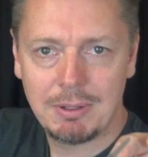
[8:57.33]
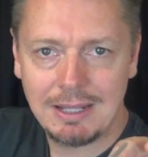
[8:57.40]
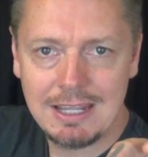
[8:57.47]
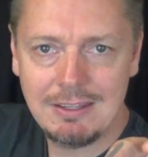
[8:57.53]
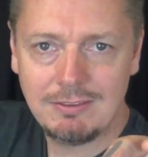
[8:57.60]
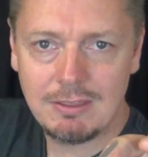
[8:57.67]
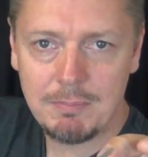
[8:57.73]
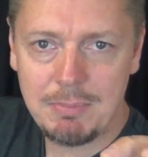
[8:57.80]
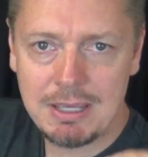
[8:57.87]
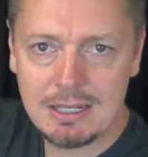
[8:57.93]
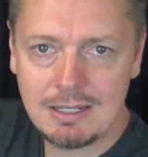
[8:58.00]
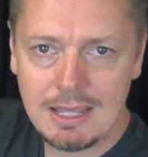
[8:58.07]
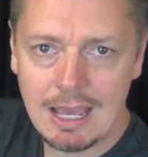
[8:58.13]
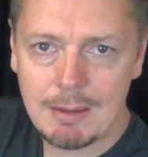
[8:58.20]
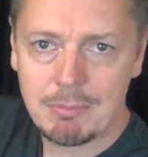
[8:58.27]
Place the
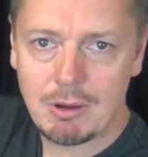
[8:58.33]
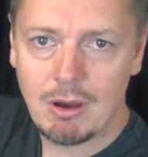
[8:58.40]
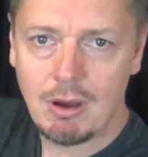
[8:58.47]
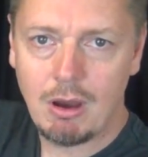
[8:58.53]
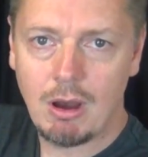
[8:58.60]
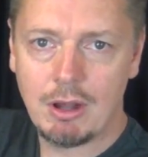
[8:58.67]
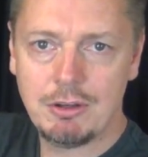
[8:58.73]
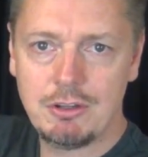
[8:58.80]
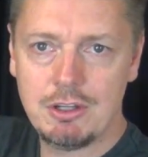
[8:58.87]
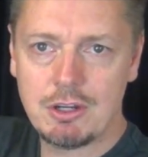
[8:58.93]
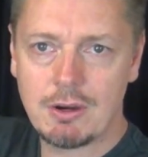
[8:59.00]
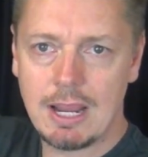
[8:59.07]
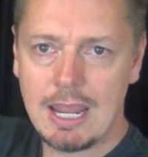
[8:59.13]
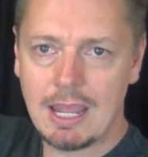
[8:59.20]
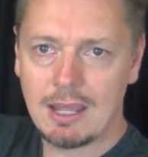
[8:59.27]
pin cap onto
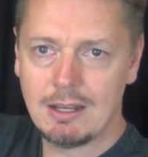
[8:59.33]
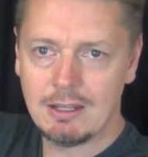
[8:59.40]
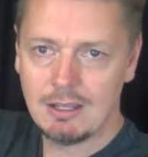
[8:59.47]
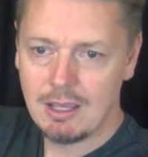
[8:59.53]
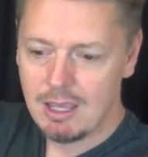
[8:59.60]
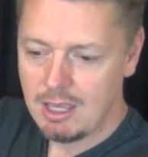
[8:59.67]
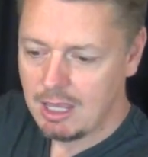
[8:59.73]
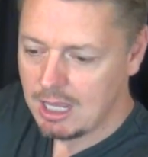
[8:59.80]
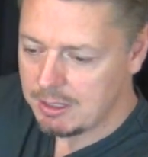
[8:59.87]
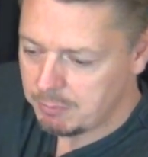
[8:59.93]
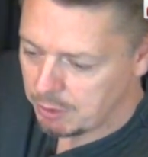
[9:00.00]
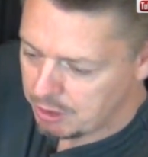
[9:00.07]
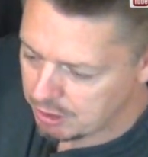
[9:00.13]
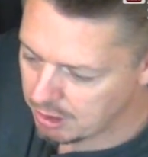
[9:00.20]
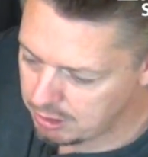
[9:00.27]
your hand, and
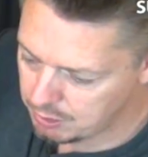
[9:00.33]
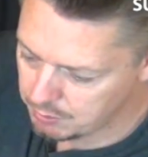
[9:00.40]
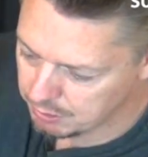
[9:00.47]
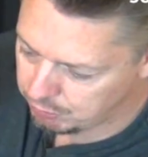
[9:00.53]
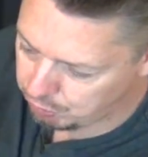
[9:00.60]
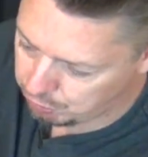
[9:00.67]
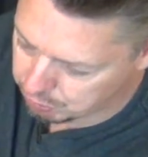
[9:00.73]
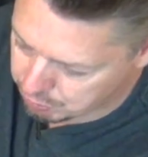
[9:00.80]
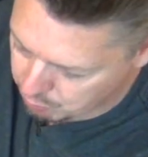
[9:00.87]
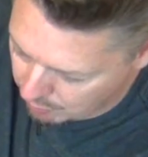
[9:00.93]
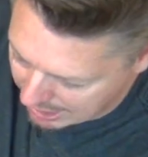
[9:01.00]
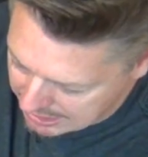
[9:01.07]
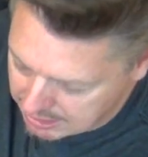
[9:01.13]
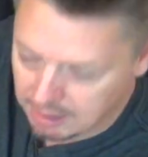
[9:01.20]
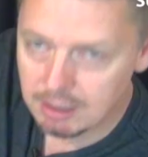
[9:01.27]
what you're gonna do is
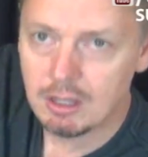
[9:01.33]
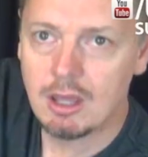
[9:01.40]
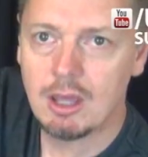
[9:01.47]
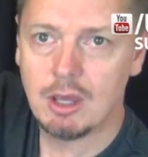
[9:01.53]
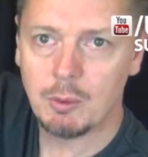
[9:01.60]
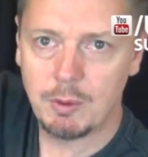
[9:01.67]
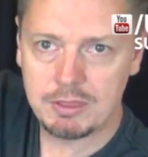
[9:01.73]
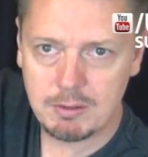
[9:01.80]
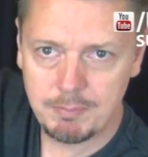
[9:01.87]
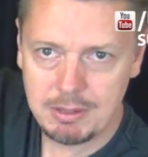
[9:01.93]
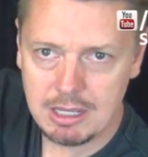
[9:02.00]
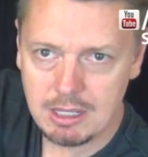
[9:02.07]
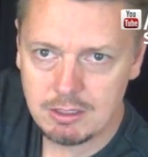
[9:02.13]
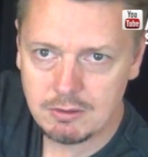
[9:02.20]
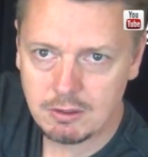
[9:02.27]
strike it with the
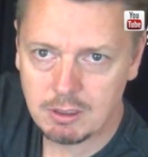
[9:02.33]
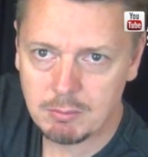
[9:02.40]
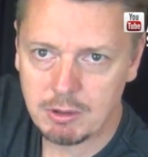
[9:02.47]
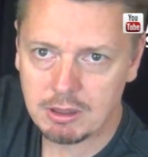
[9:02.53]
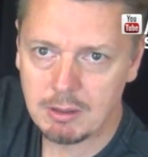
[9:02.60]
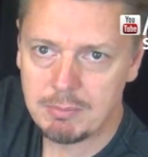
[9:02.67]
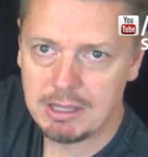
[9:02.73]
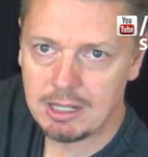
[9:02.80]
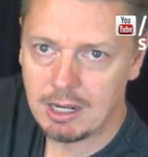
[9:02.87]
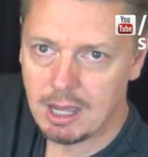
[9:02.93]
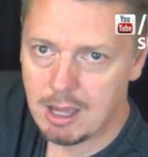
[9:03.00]
pin. You're gonna bring the pin